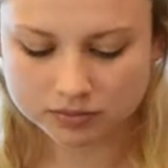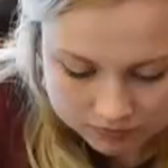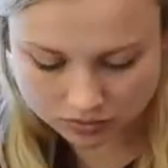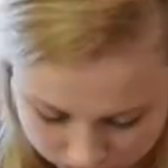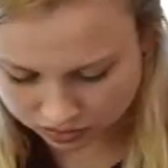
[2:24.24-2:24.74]

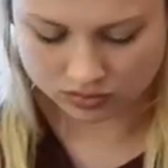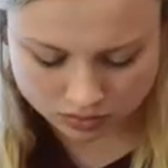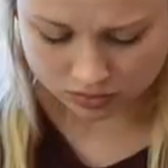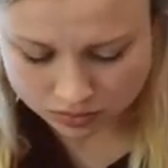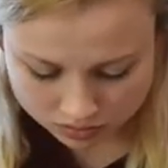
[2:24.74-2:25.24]

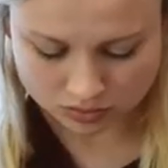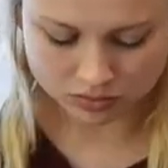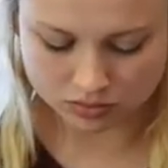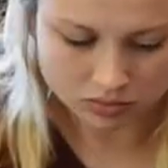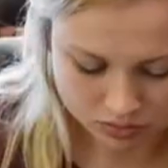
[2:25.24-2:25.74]

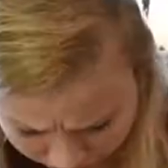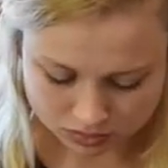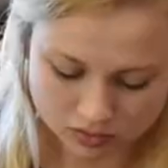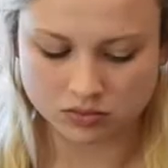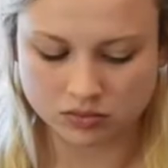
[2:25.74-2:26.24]

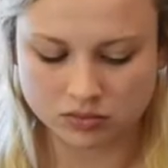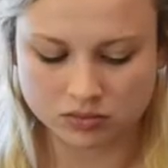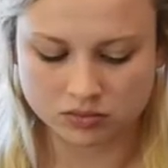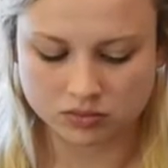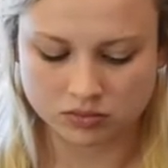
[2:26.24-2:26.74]

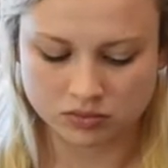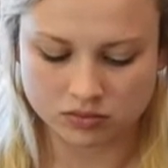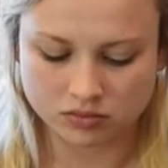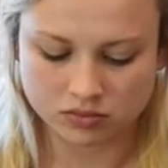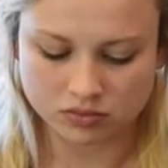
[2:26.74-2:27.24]

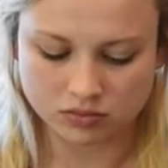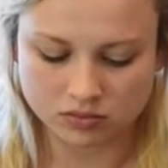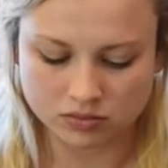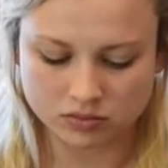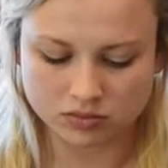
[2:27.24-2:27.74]
(no one is talking)